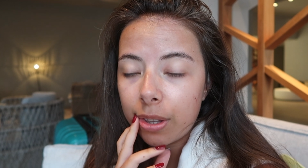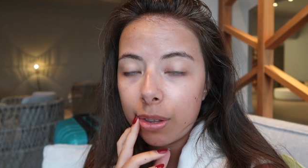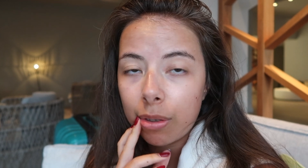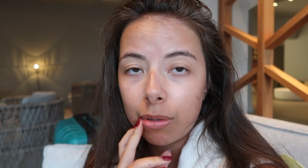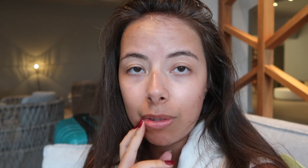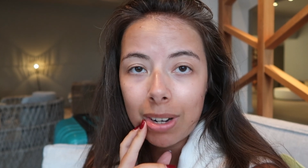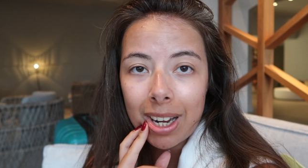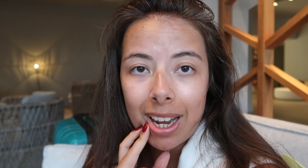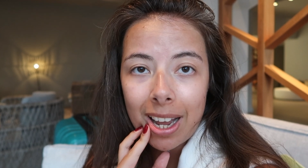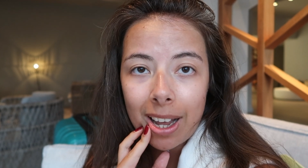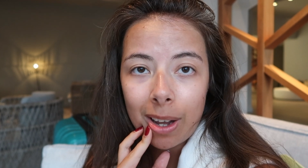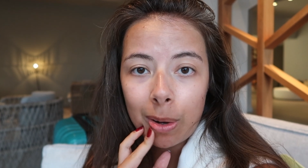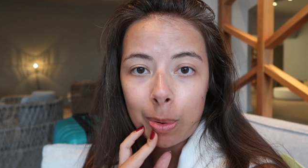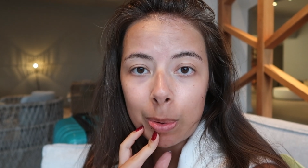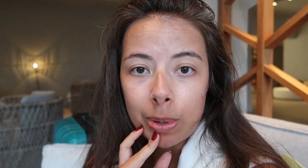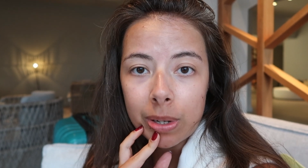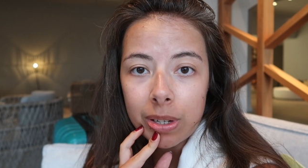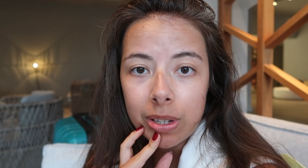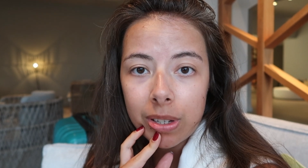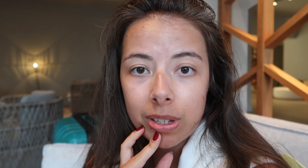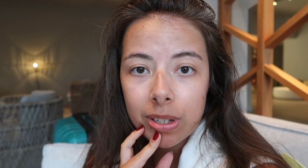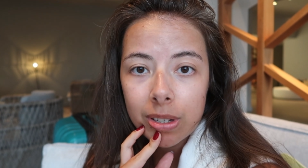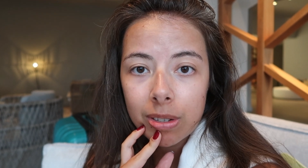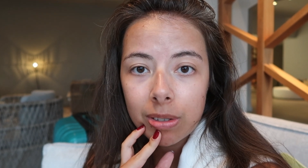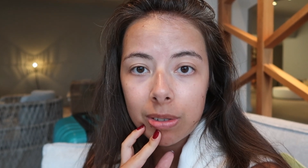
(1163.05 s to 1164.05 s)
three
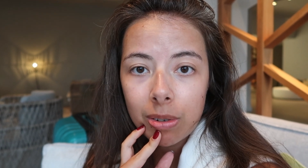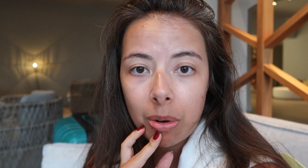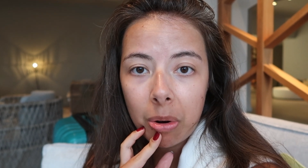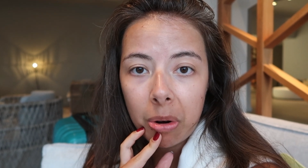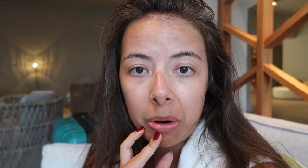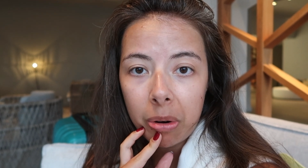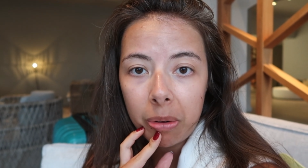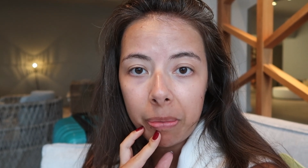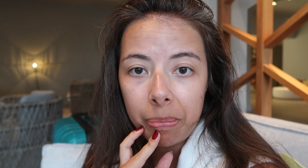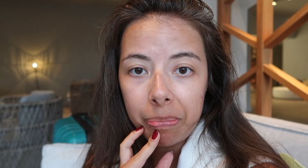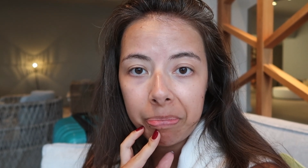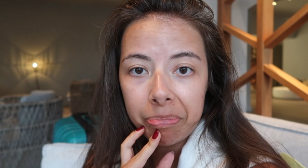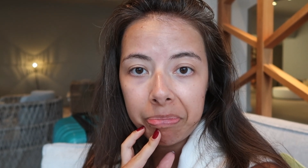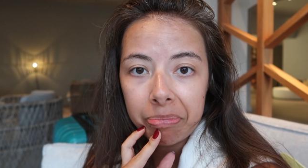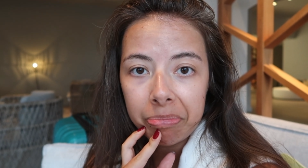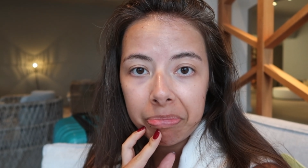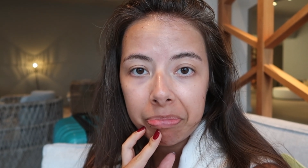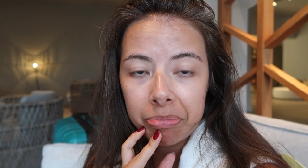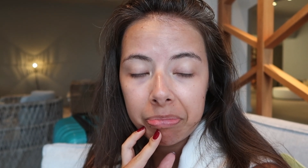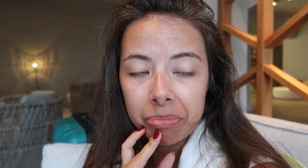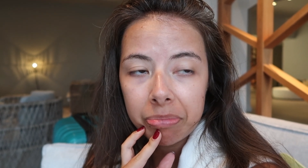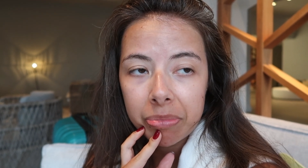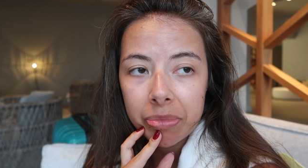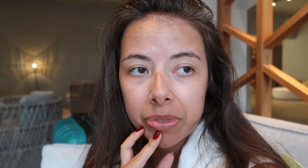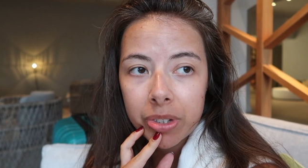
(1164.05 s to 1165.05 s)
hours on
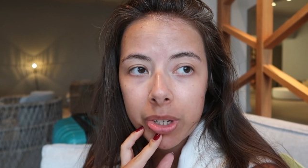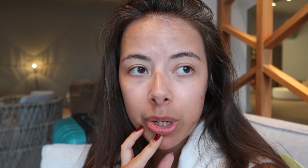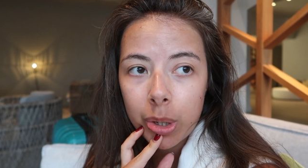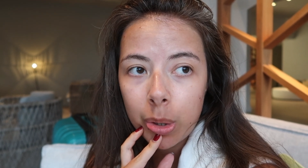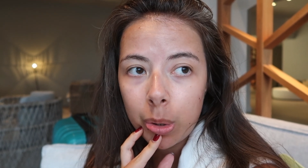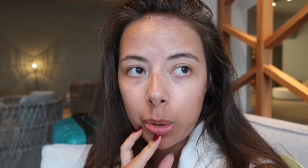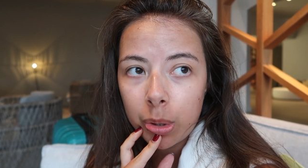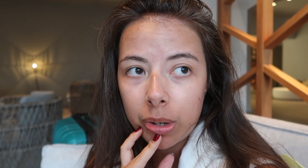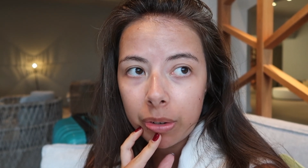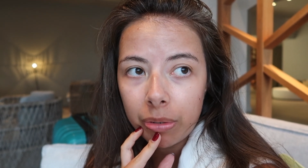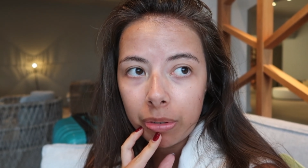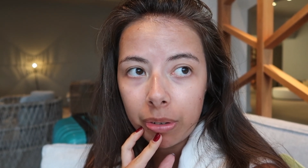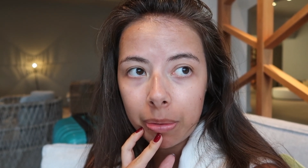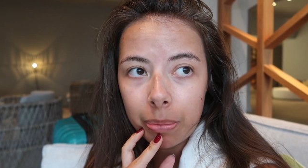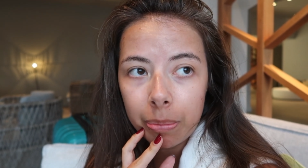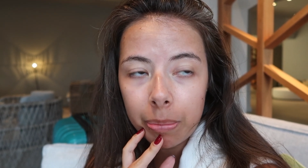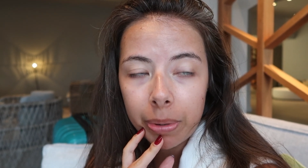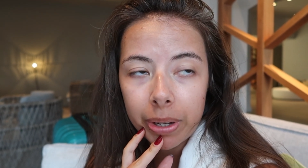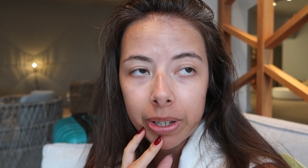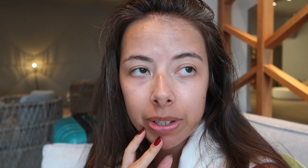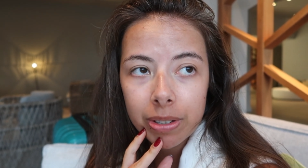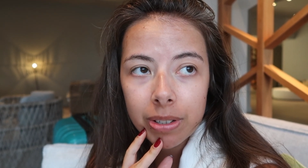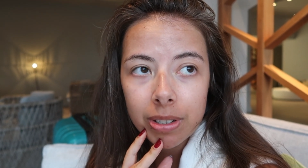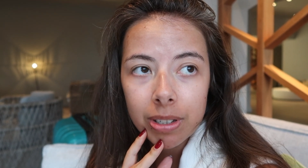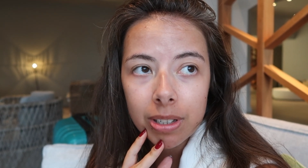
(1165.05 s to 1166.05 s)
two different
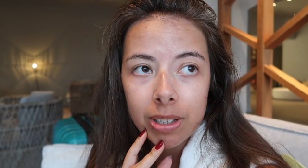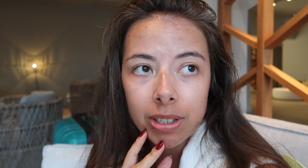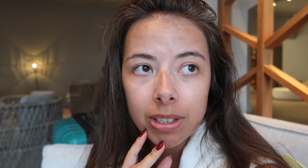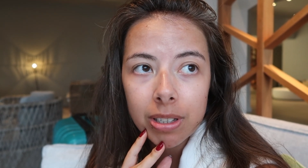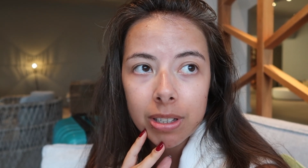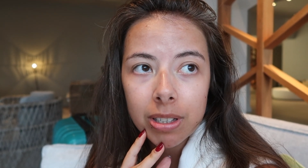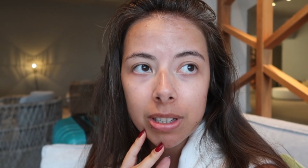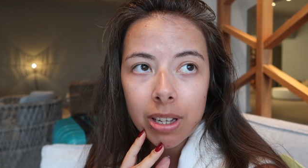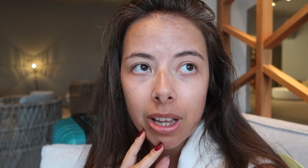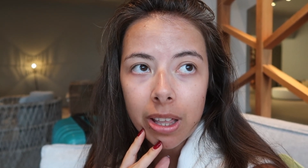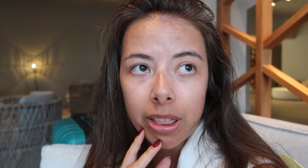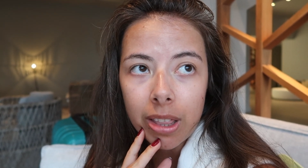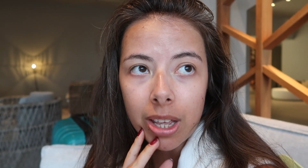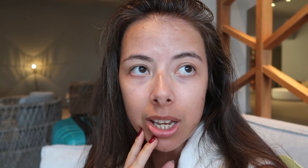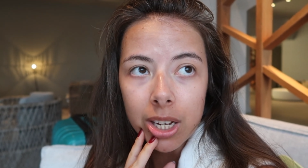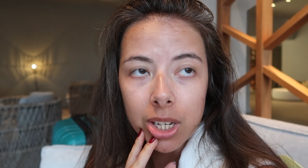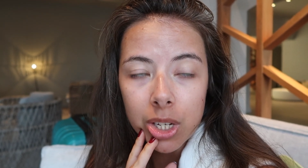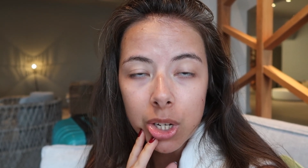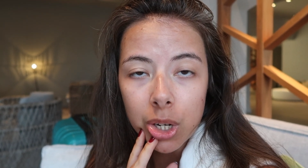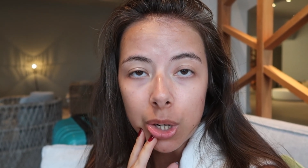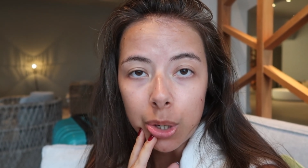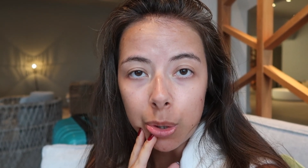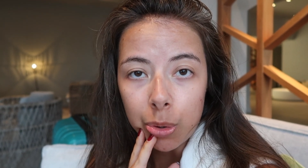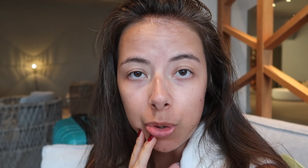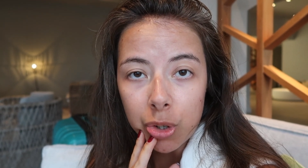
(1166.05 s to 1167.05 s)
buses and then
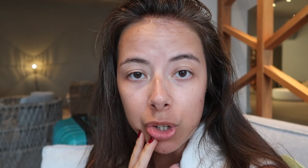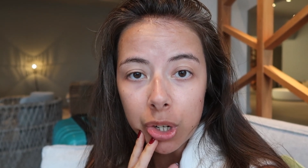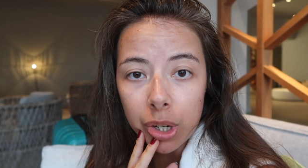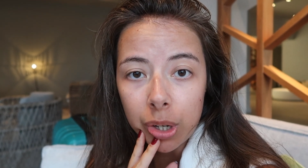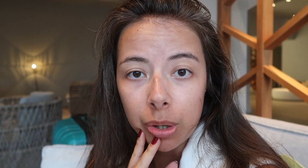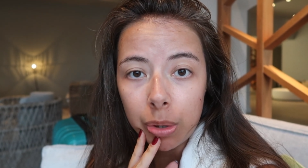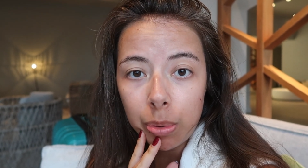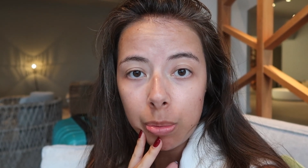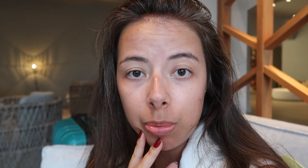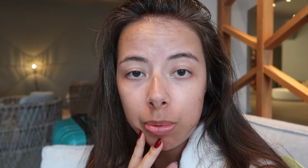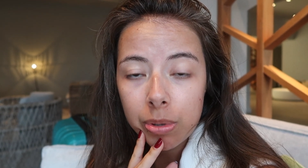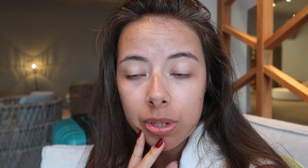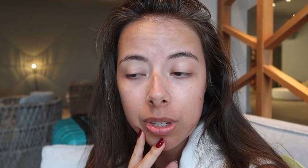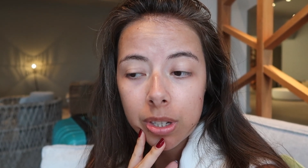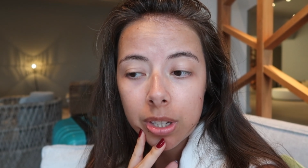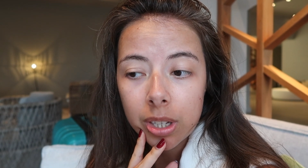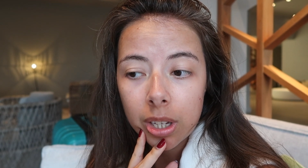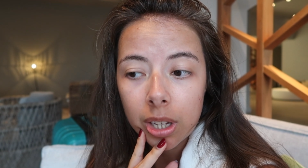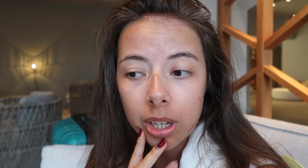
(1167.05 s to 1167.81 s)
two tubes